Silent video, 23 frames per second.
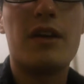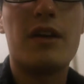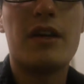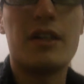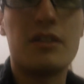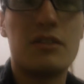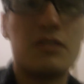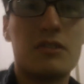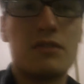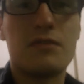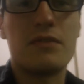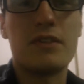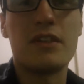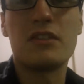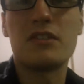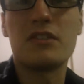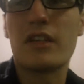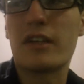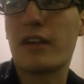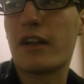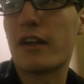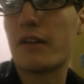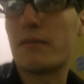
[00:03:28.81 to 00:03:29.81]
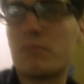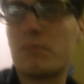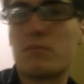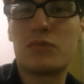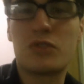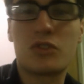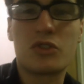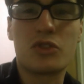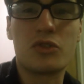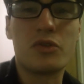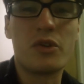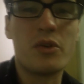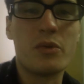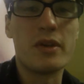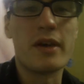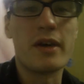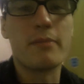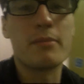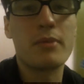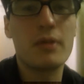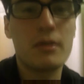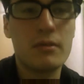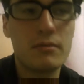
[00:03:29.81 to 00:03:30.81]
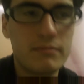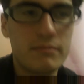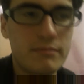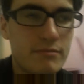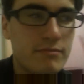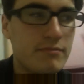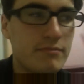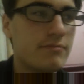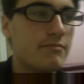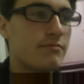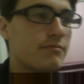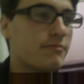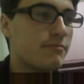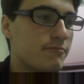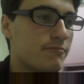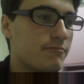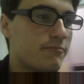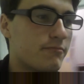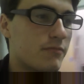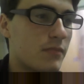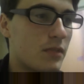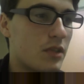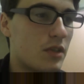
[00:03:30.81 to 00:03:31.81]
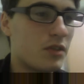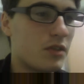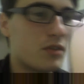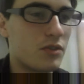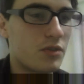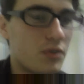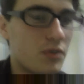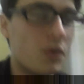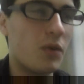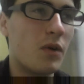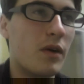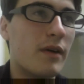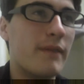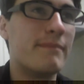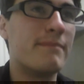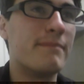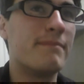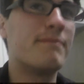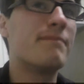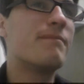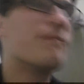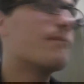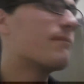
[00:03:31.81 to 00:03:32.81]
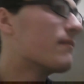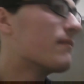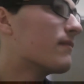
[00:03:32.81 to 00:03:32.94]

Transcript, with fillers: It just feels like I screwed up. So I'm um,